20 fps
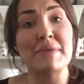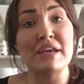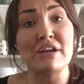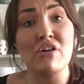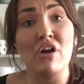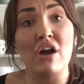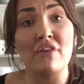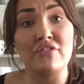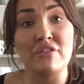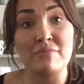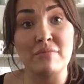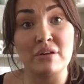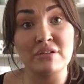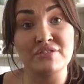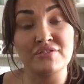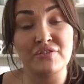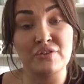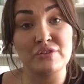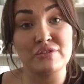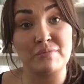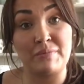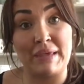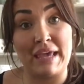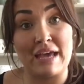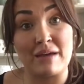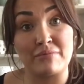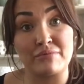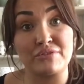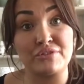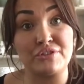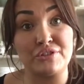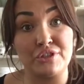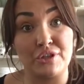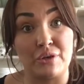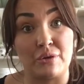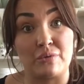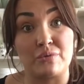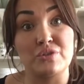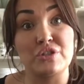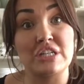be a craft that most of you would be able to
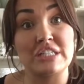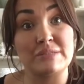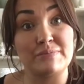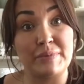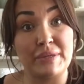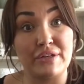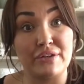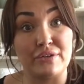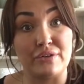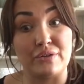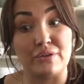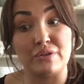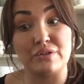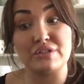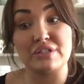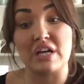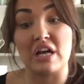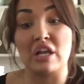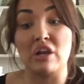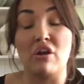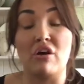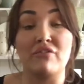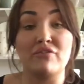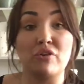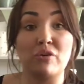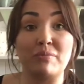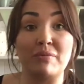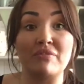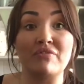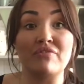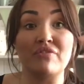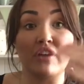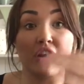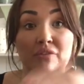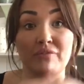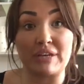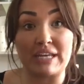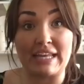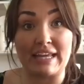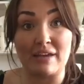do, just because a lot of you have been
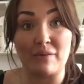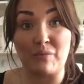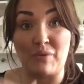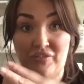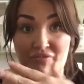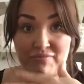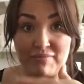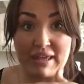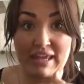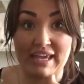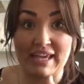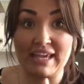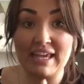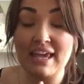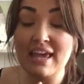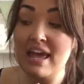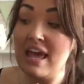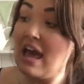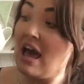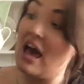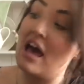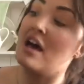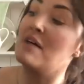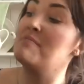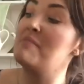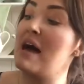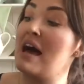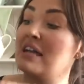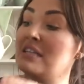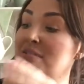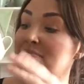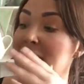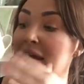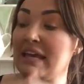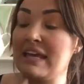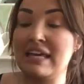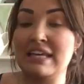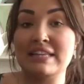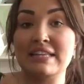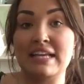following it with me and
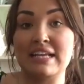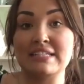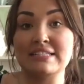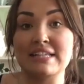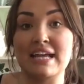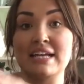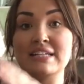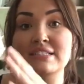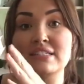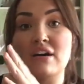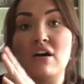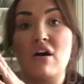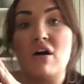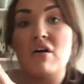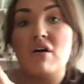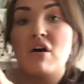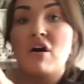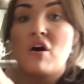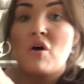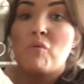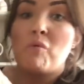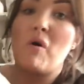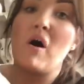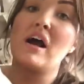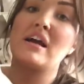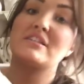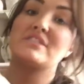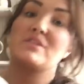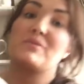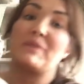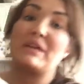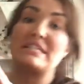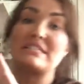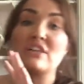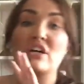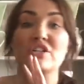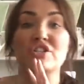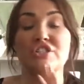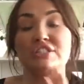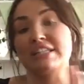making these. And what I do is
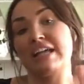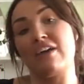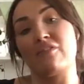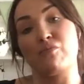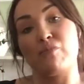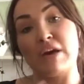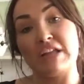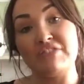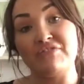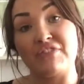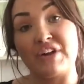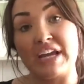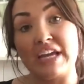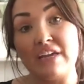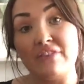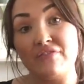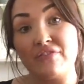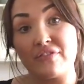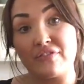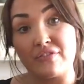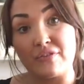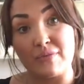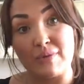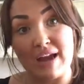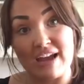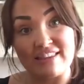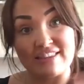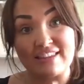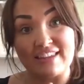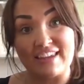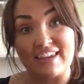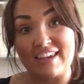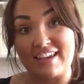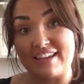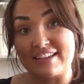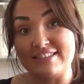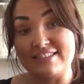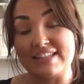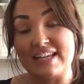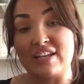I just have one wreath throughout the
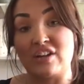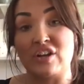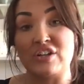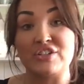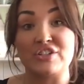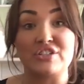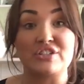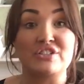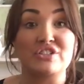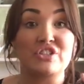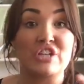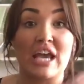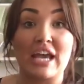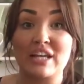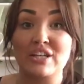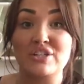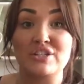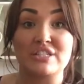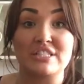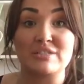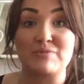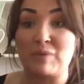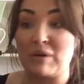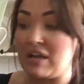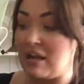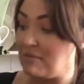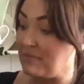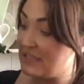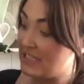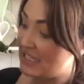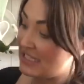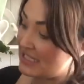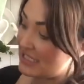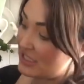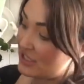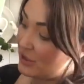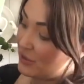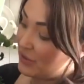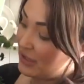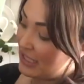years and I just change this one up. So this is
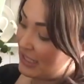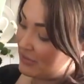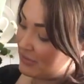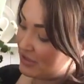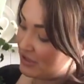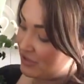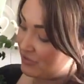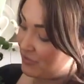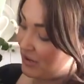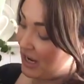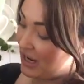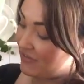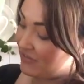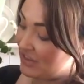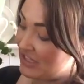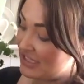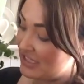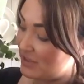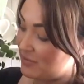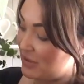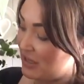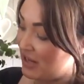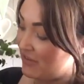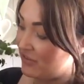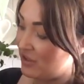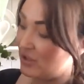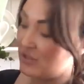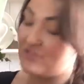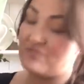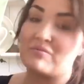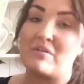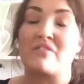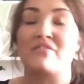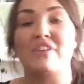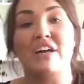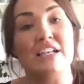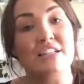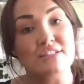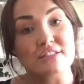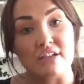a eucalyptus wreath. This is one I've used for my
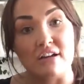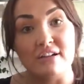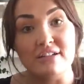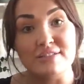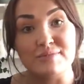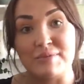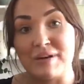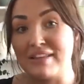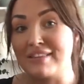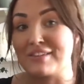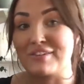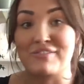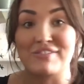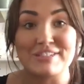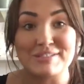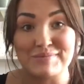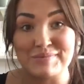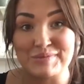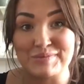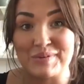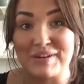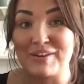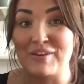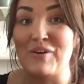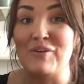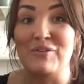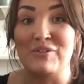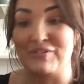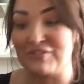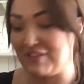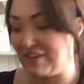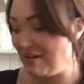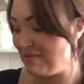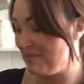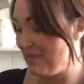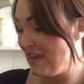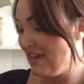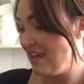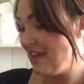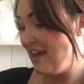Valentine's one, the Christmas one, all of them.
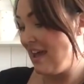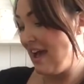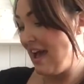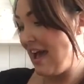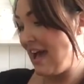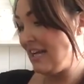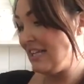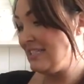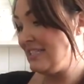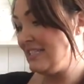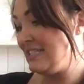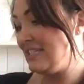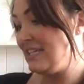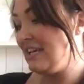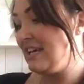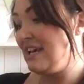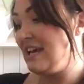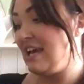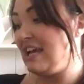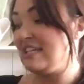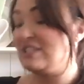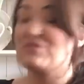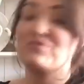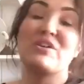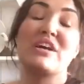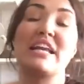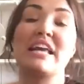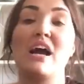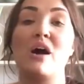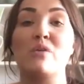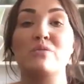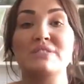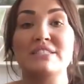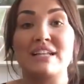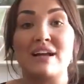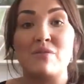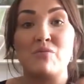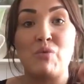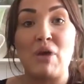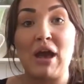And it's really holding
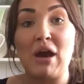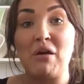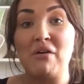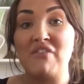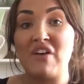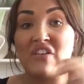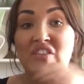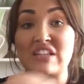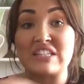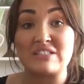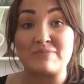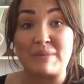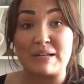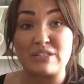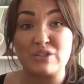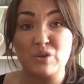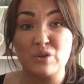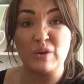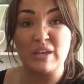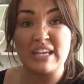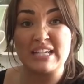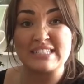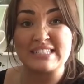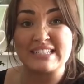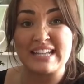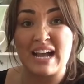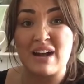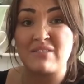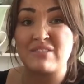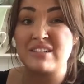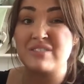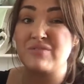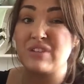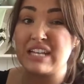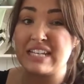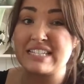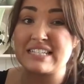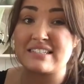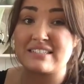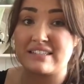up well. I've had this for years now and it
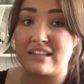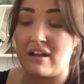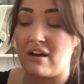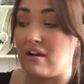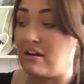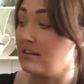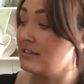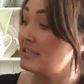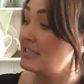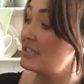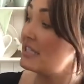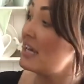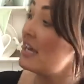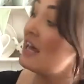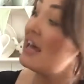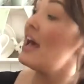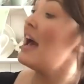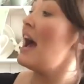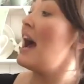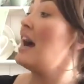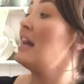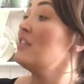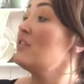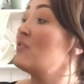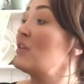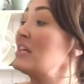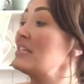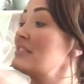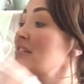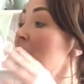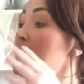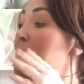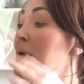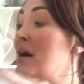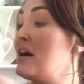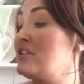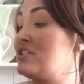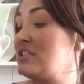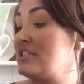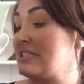really does last. And the reason I
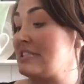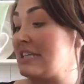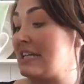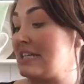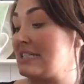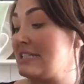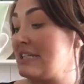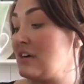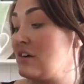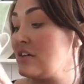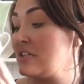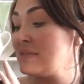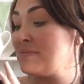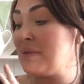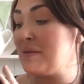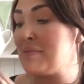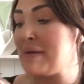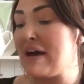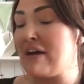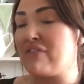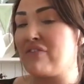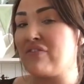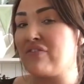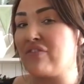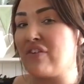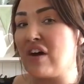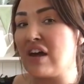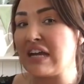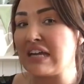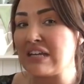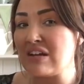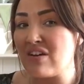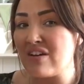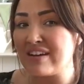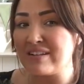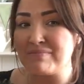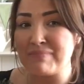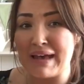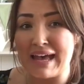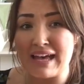purchased this, it cost me about
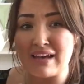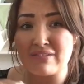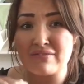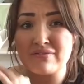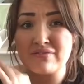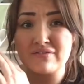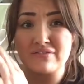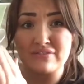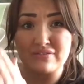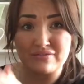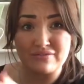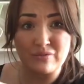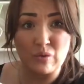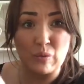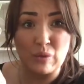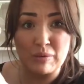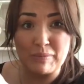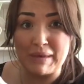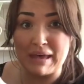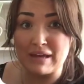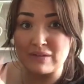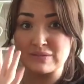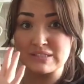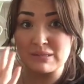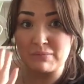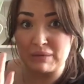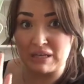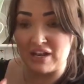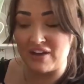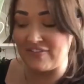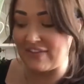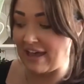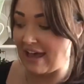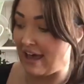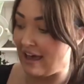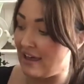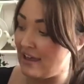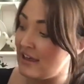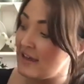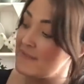£39, £40, something like
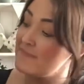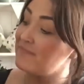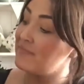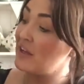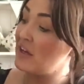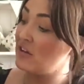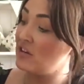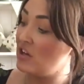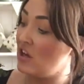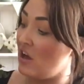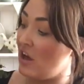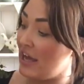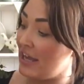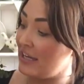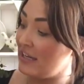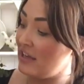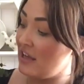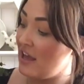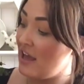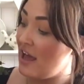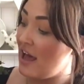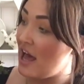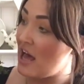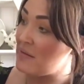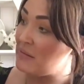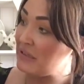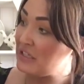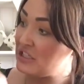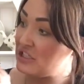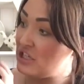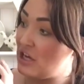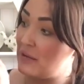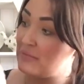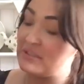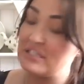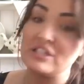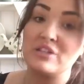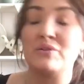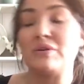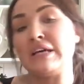that, online, and I just
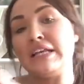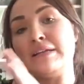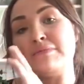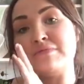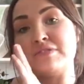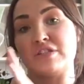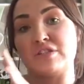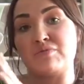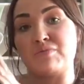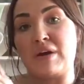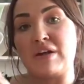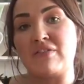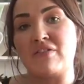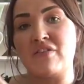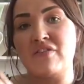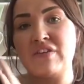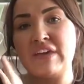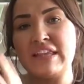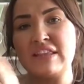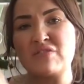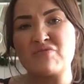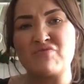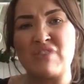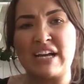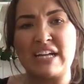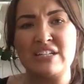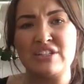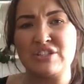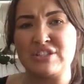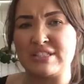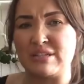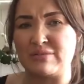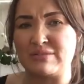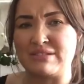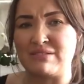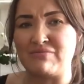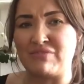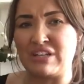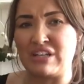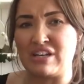typed in eucalyptus wreath. I think the range sells
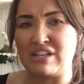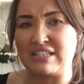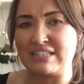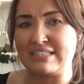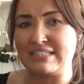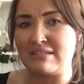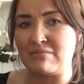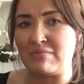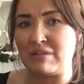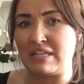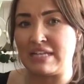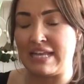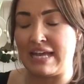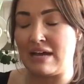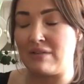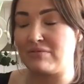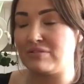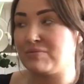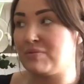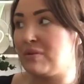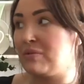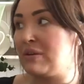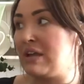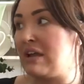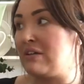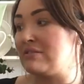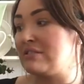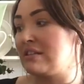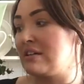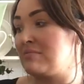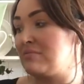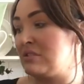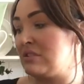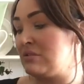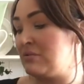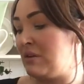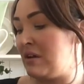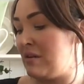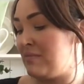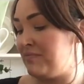something like this similar now as well. Now it's come
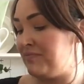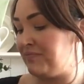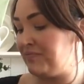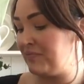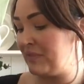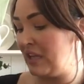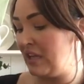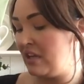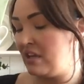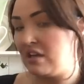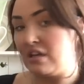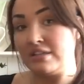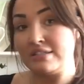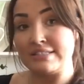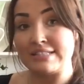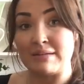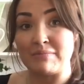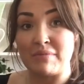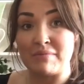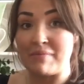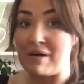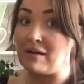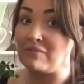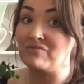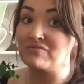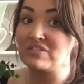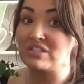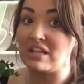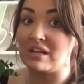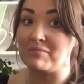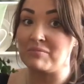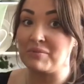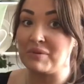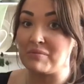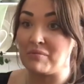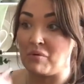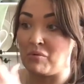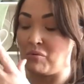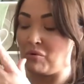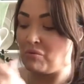to summer months, like a
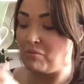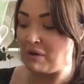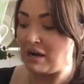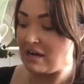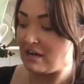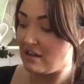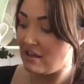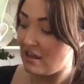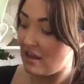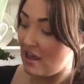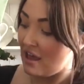bit more warmer.